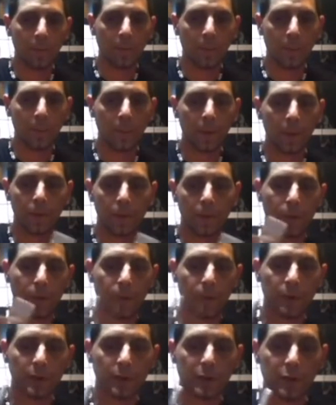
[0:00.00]
or no, it
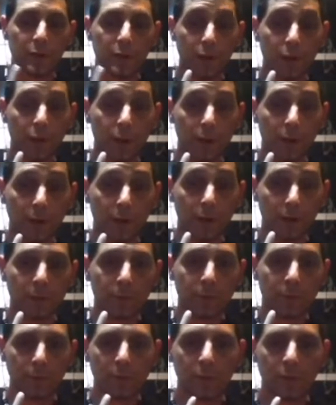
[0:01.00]
started here,
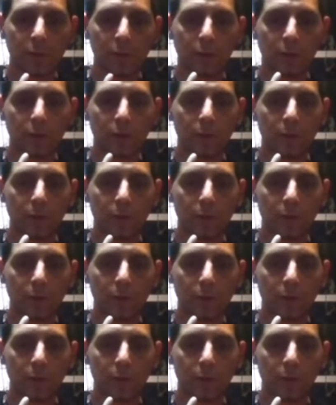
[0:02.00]
excuse me,